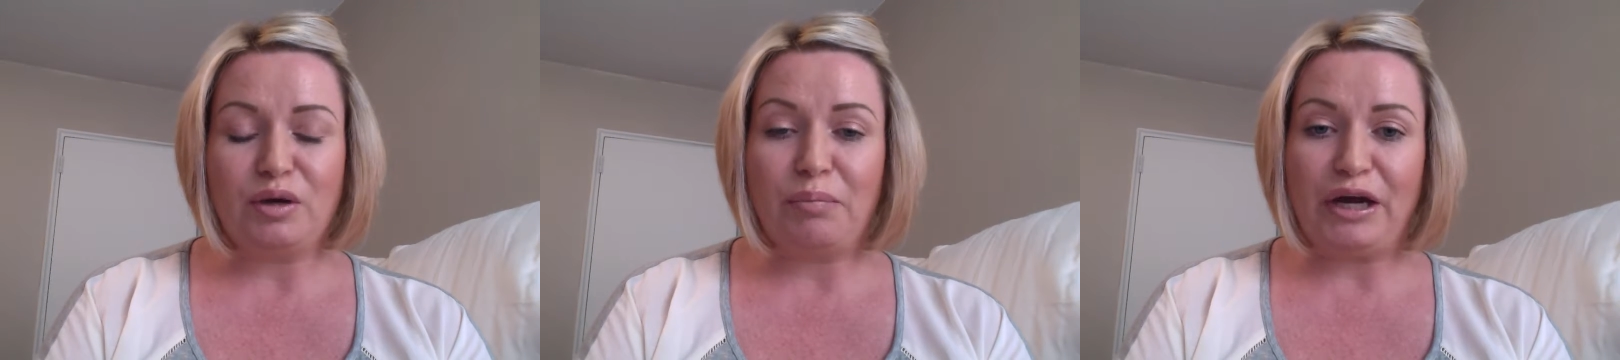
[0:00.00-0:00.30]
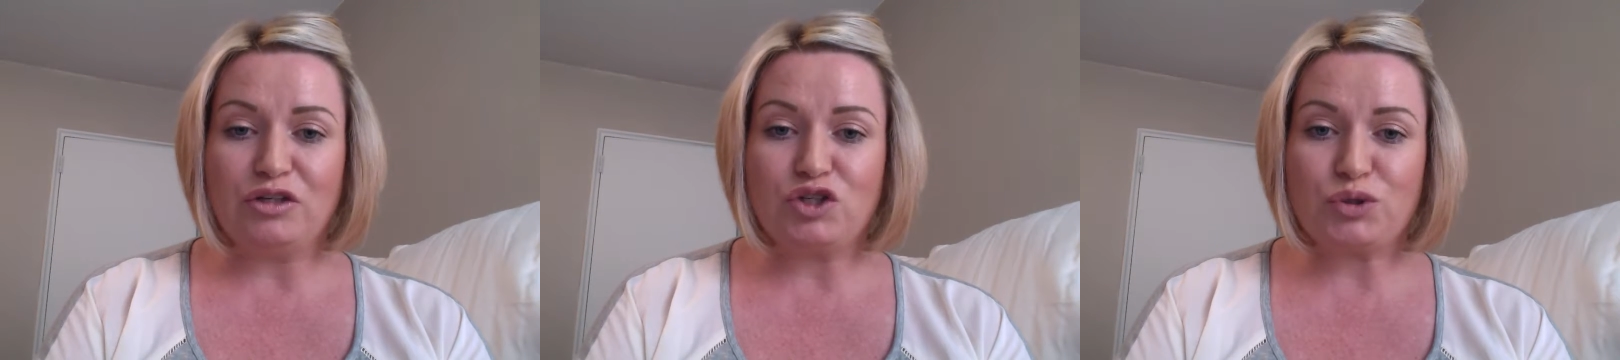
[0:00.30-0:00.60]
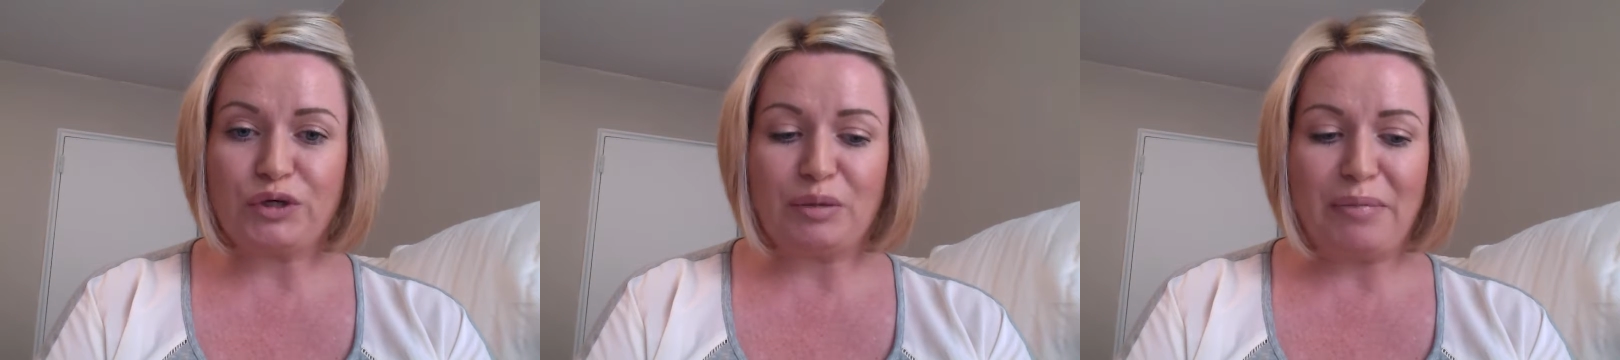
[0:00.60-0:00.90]
by
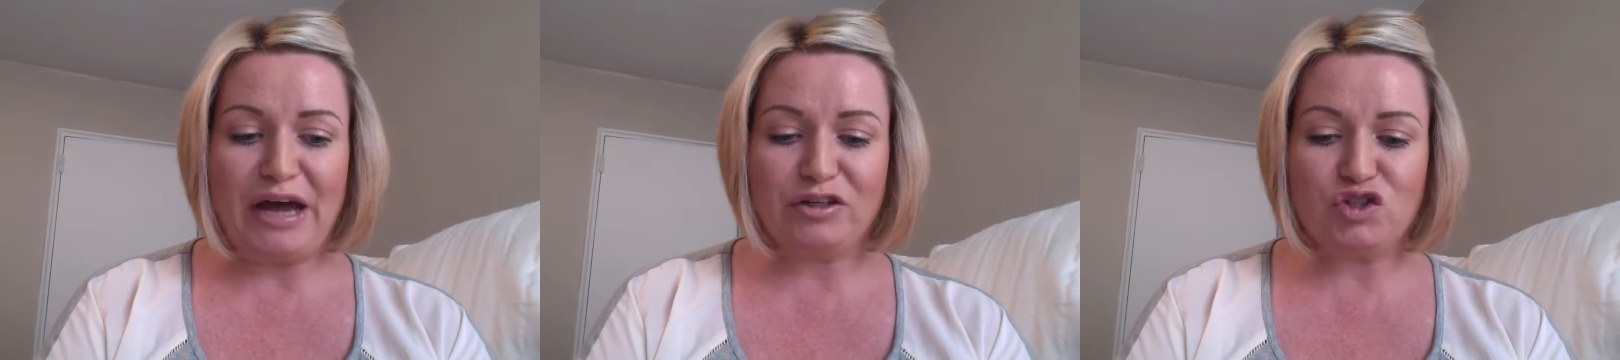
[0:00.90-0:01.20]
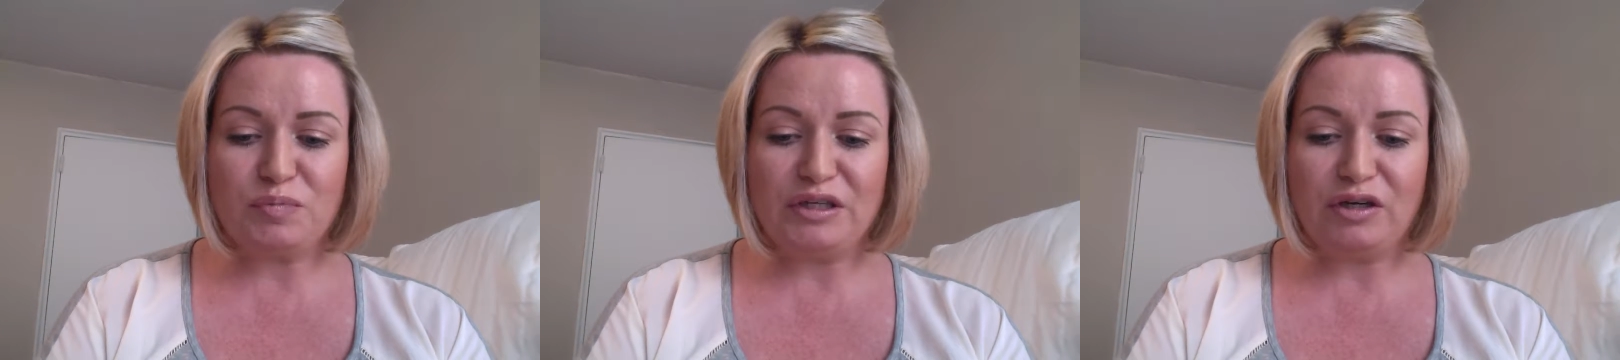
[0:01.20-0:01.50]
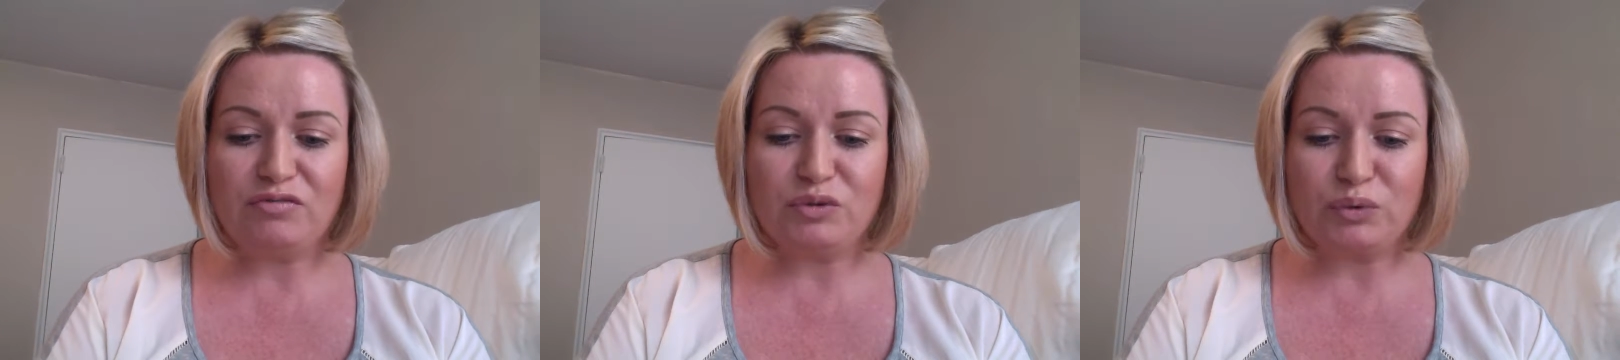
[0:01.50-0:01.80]
ensuring management
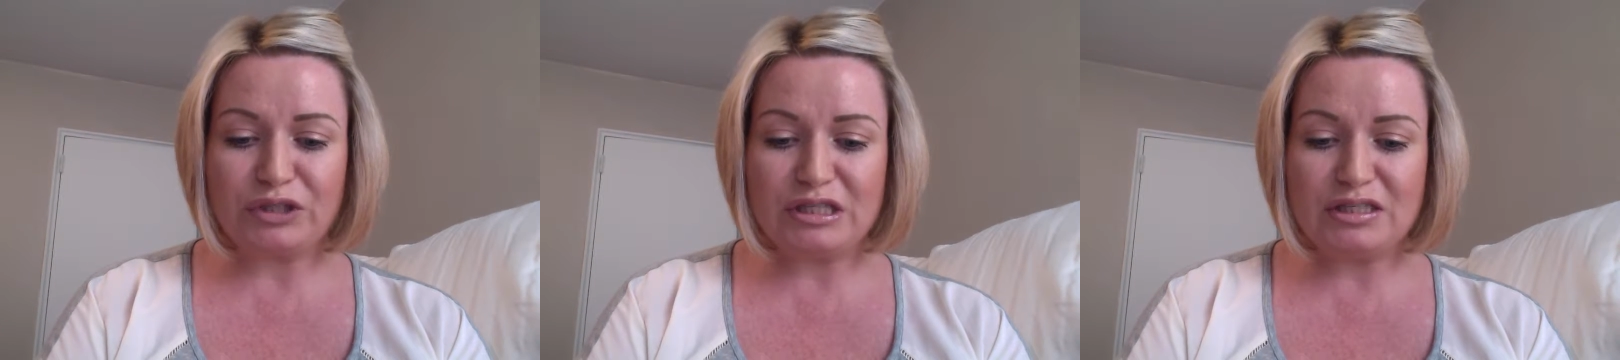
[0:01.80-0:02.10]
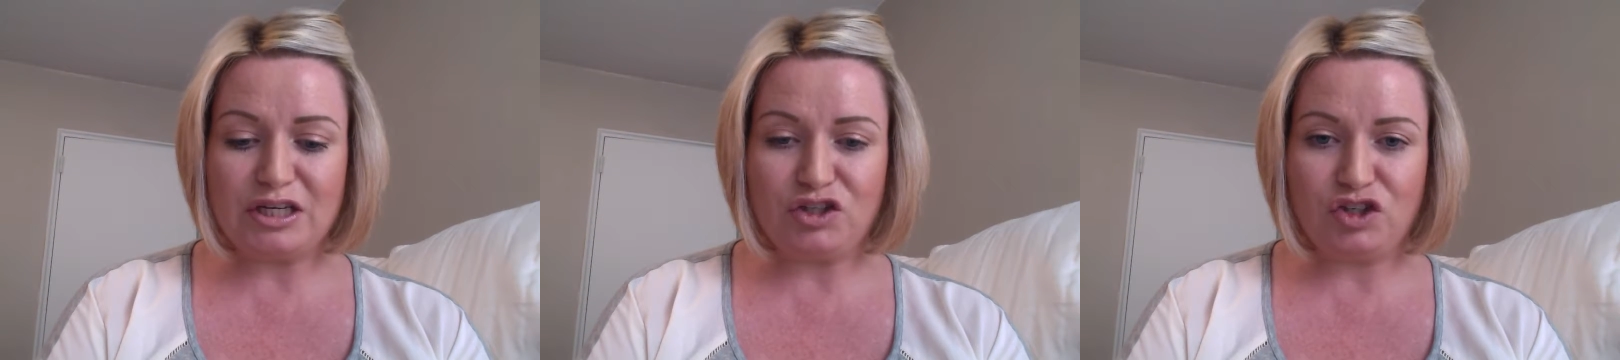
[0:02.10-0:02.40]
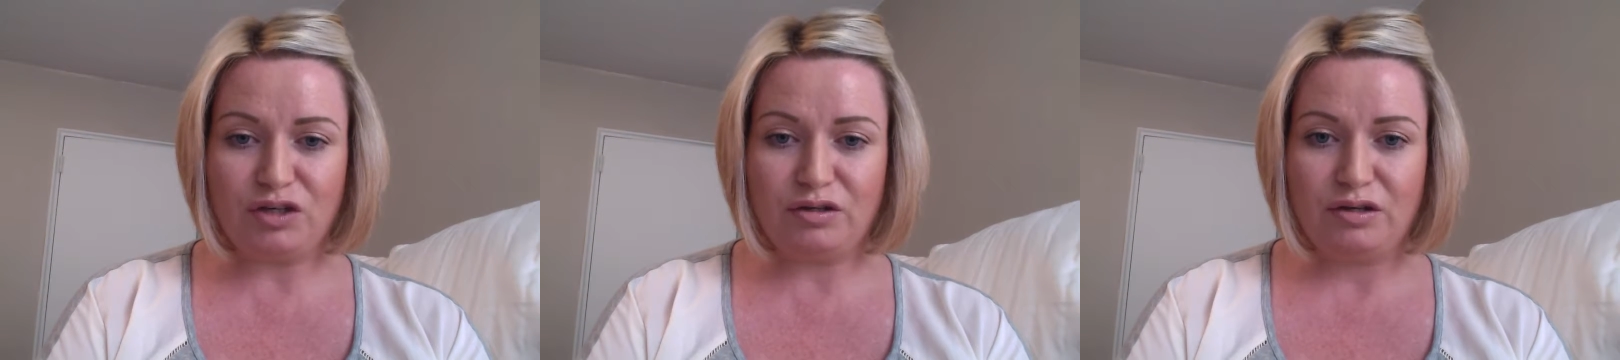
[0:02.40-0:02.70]
of the
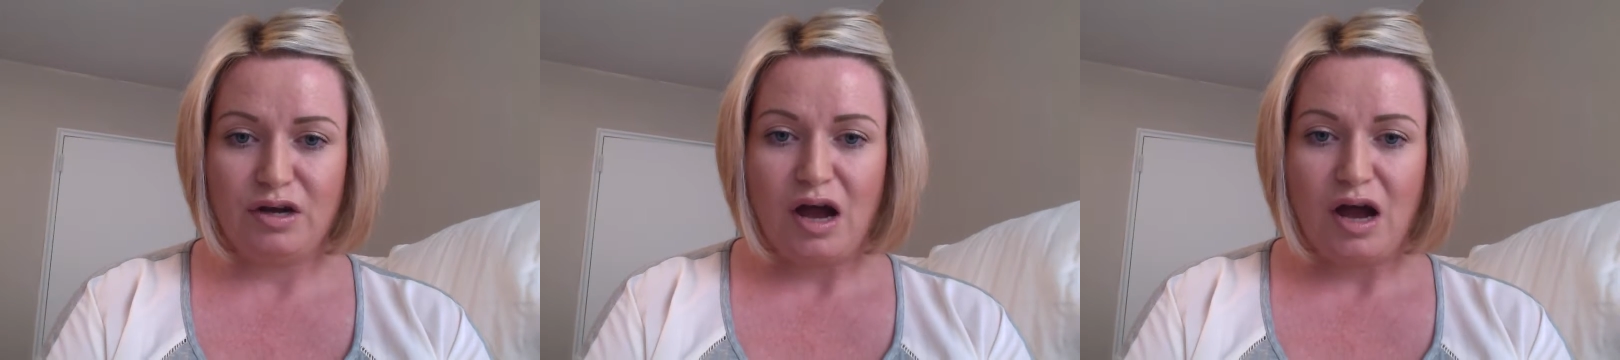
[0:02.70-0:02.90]
organization,